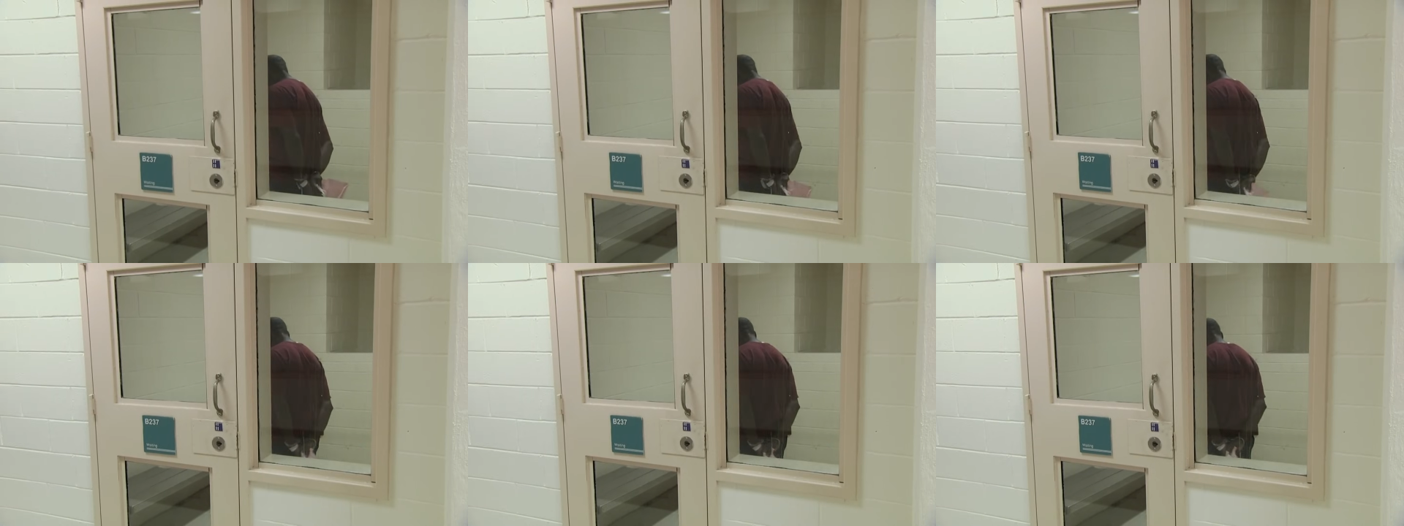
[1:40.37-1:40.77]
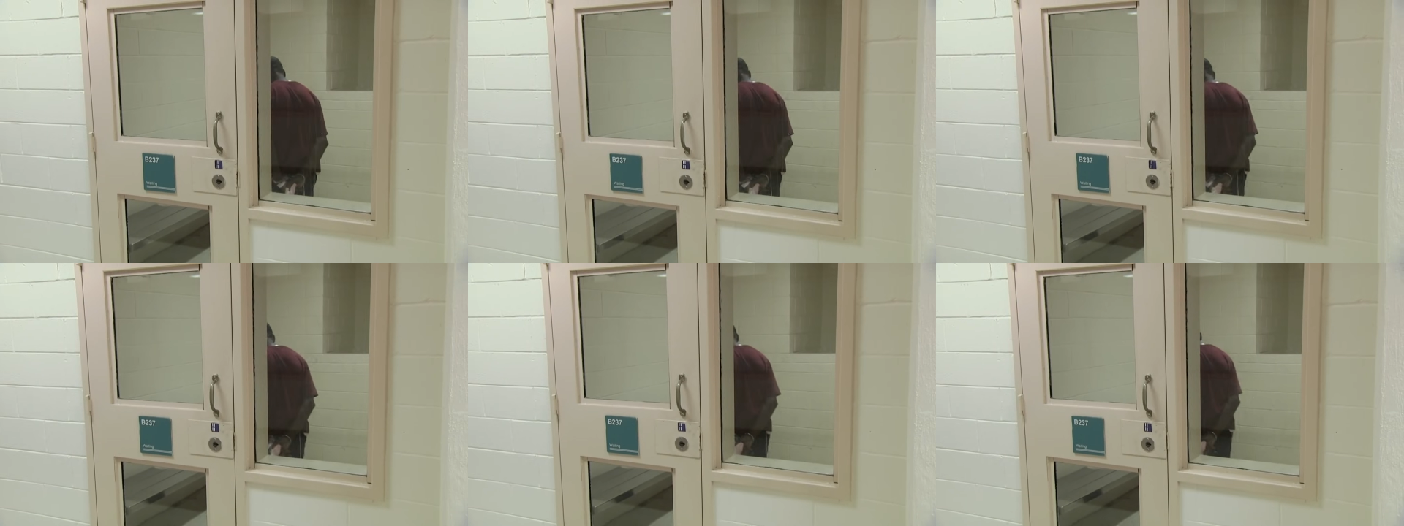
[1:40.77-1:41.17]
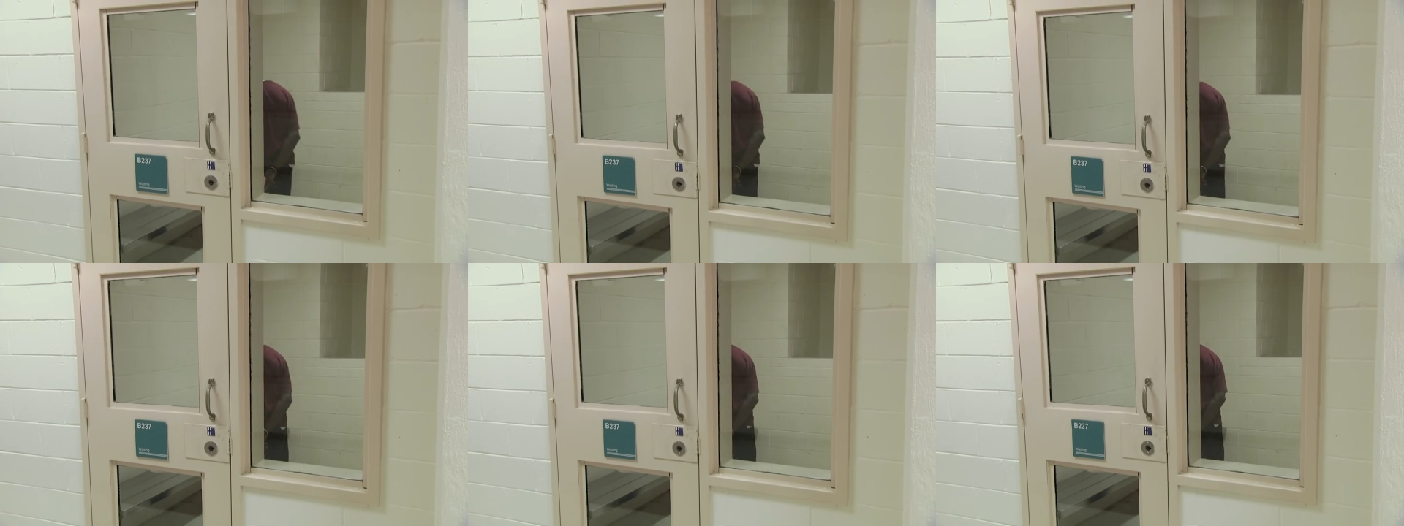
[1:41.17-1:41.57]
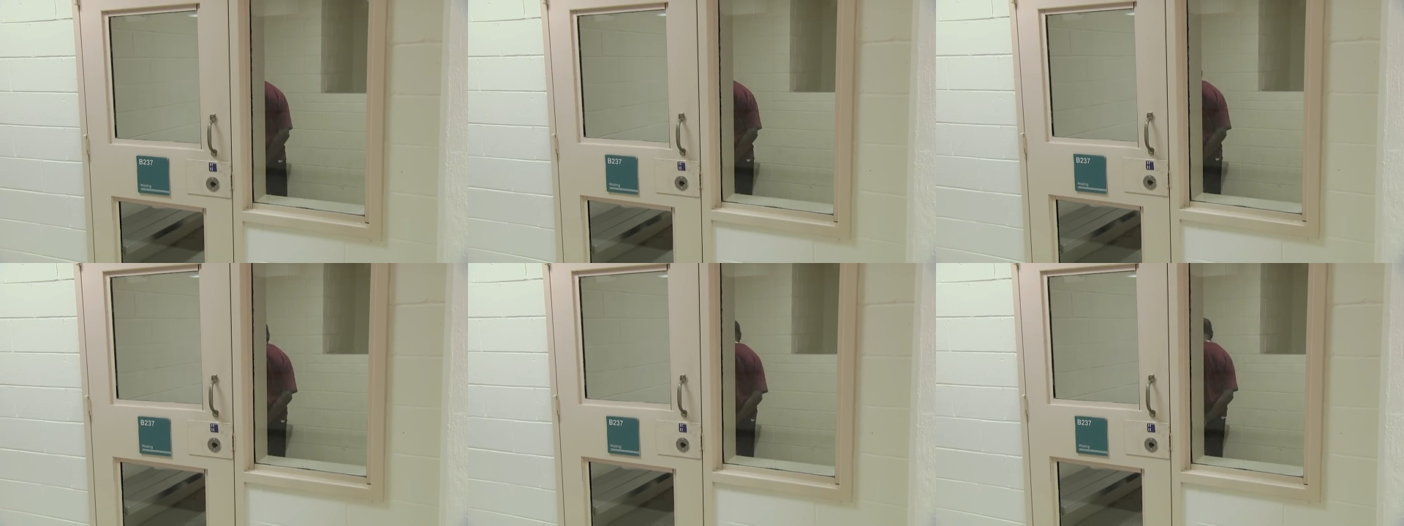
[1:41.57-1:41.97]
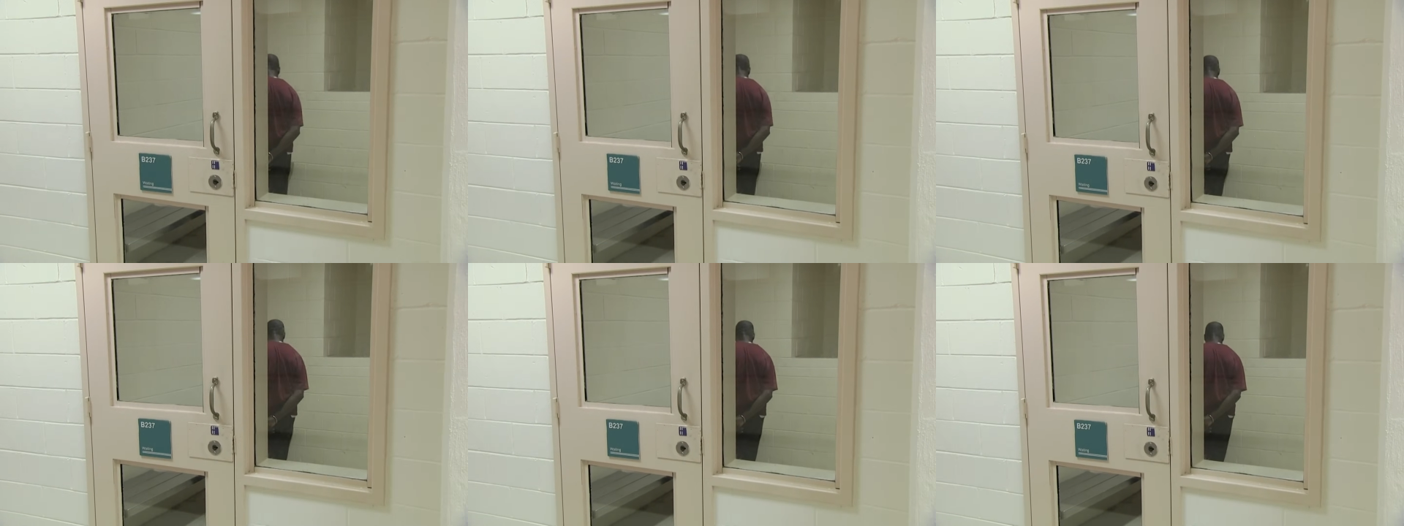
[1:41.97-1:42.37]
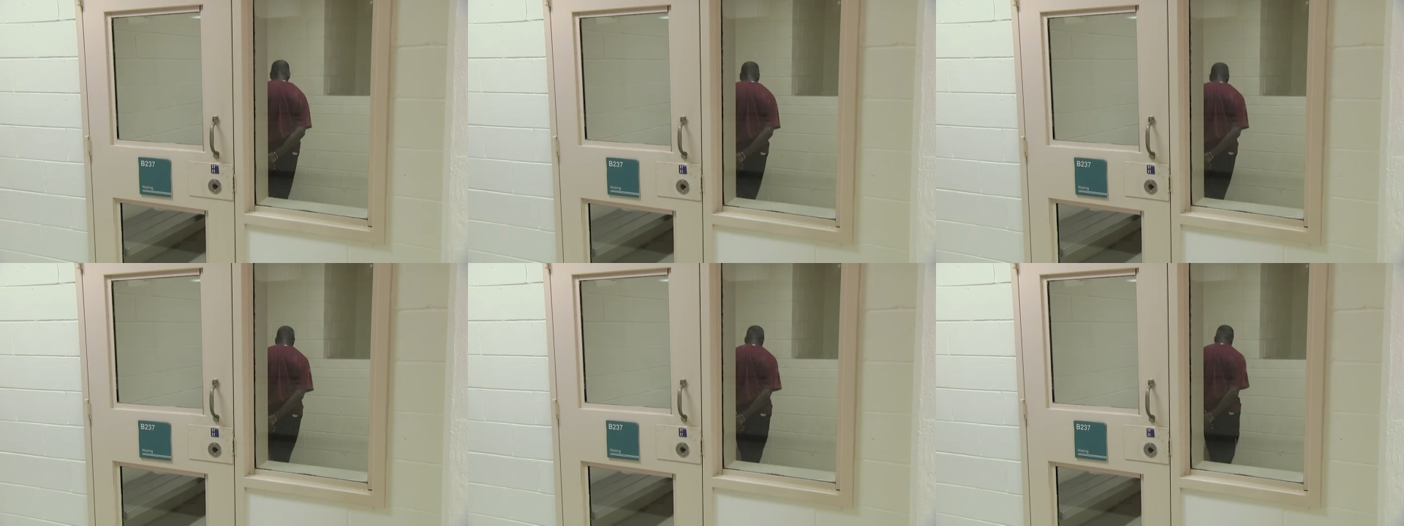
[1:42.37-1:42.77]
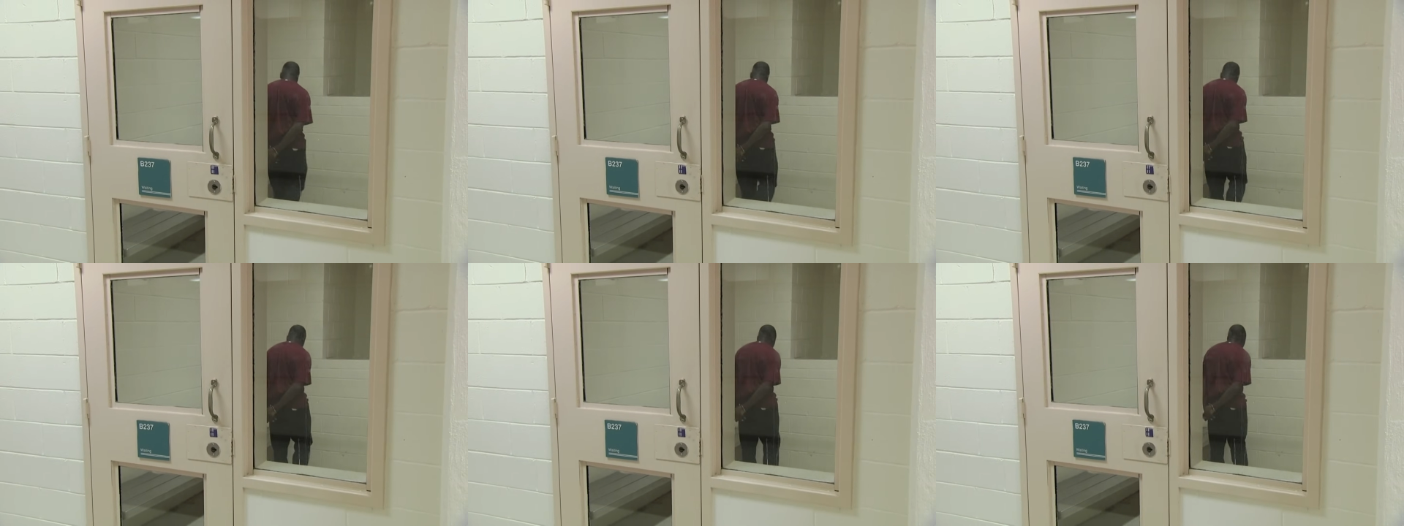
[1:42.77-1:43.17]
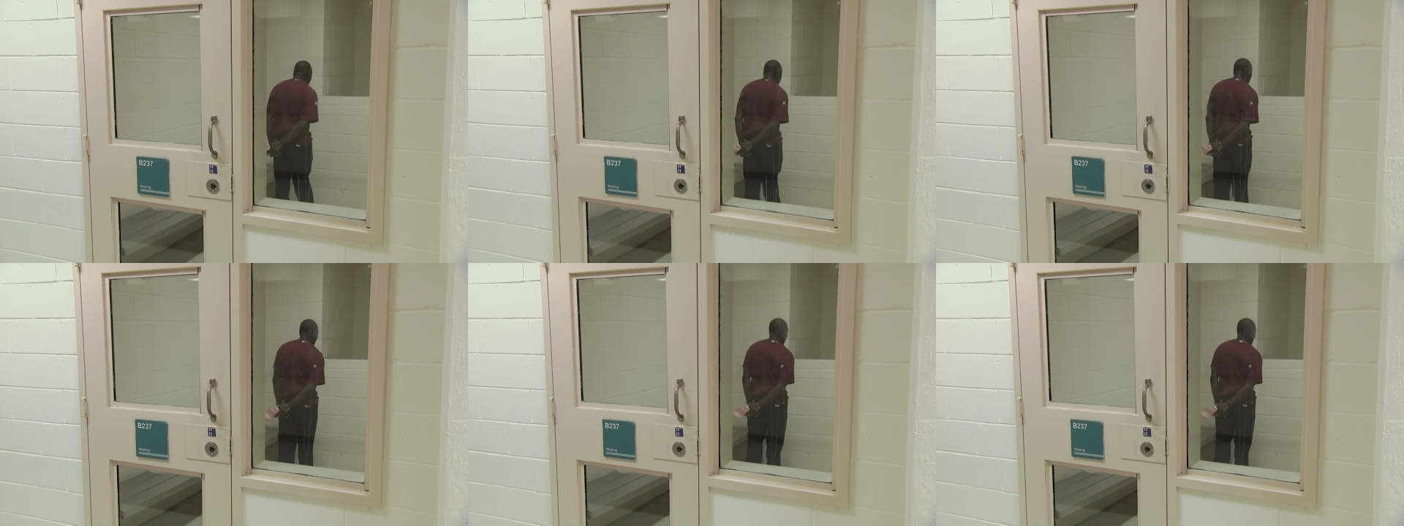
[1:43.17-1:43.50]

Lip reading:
[unreadable: no face in view]